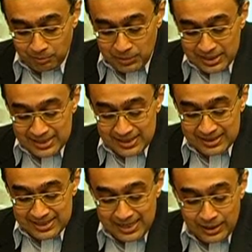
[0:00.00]
basic
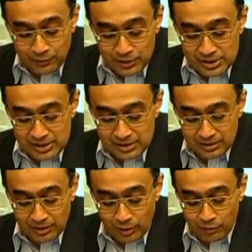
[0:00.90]
seed of this
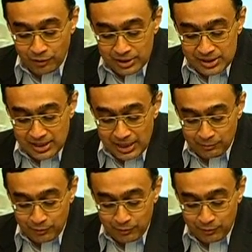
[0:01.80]
conference came